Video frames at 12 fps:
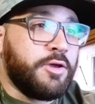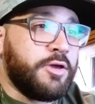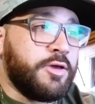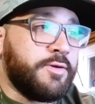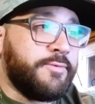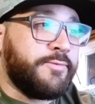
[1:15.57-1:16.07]

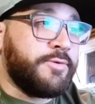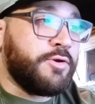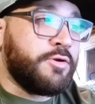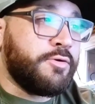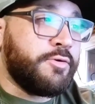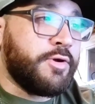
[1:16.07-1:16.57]
if
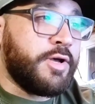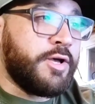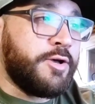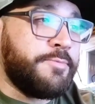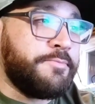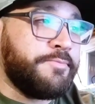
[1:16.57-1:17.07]

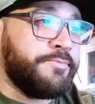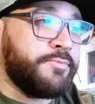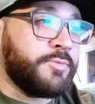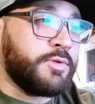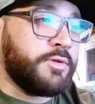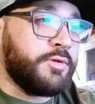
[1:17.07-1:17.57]
you're
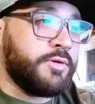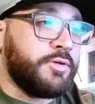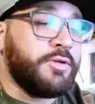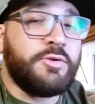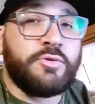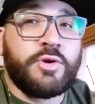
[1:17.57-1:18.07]

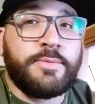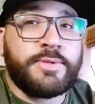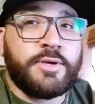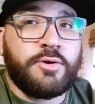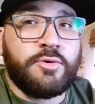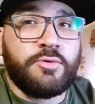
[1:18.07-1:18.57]
new to
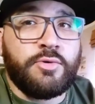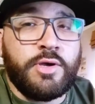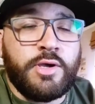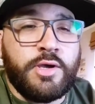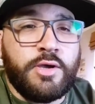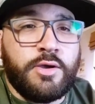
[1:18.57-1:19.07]
crypto,
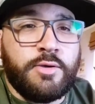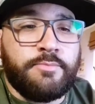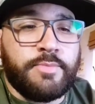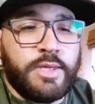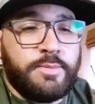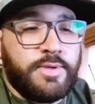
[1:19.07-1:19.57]

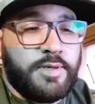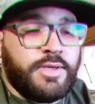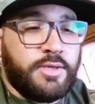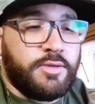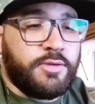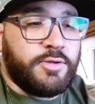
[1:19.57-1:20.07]

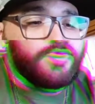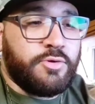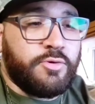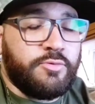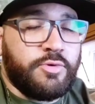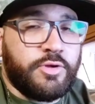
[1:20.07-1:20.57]
maybe you
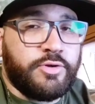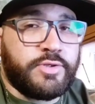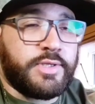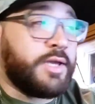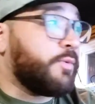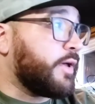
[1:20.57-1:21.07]
don't
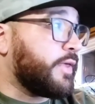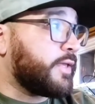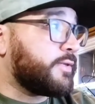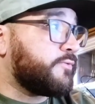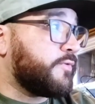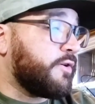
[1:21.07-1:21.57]
understand why
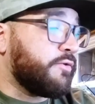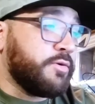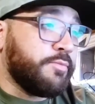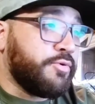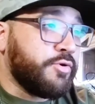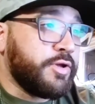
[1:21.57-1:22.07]
that's
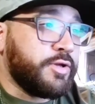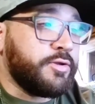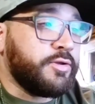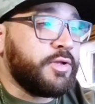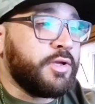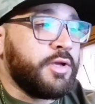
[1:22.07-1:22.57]
very
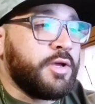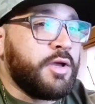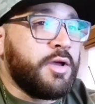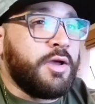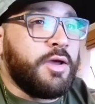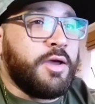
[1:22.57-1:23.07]
important.
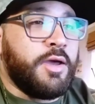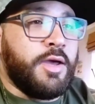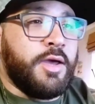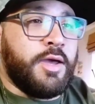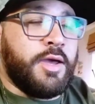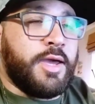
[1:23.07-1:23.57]

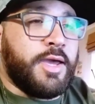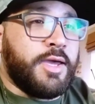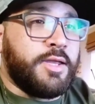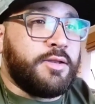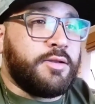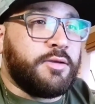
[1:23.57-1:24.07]

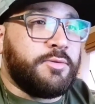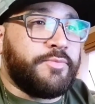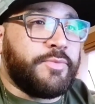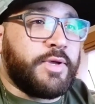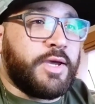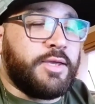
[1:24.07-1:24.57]
And
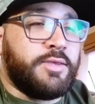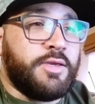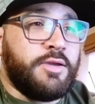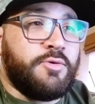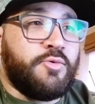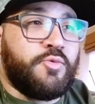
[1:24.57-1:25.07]
I
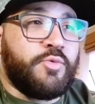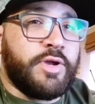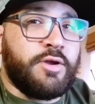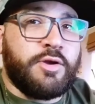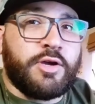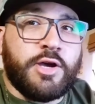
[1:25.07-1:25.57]
think
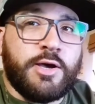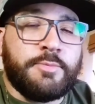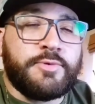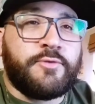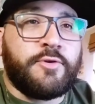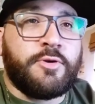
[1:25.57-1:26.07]
where it
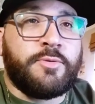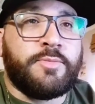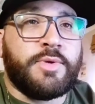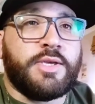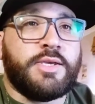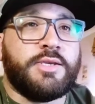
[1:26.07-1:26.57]
comes
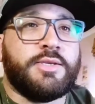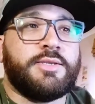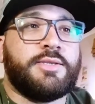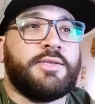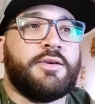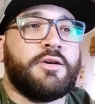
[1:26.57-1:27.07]
from
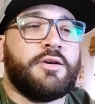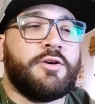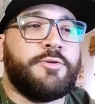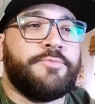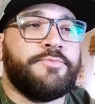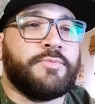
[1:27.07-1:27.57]
is
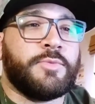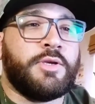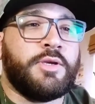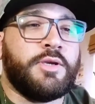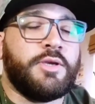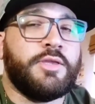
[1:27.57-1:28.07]
the
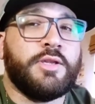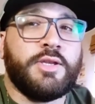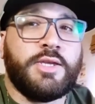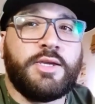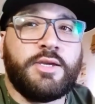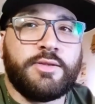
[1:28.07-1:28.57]

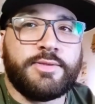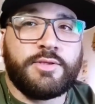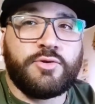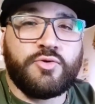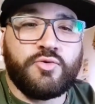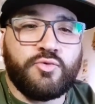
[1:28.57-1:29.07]
need
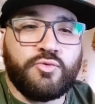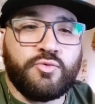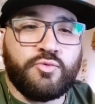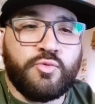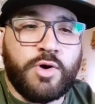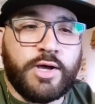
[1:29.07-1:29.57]
to
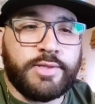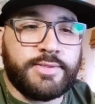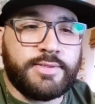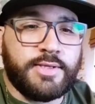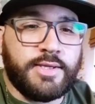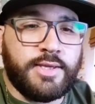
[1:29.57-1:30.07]

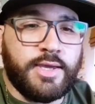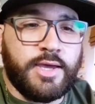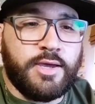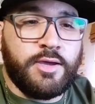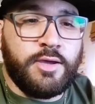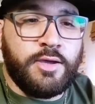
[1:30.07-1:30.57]
want to
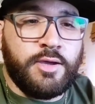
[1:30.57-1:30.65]
get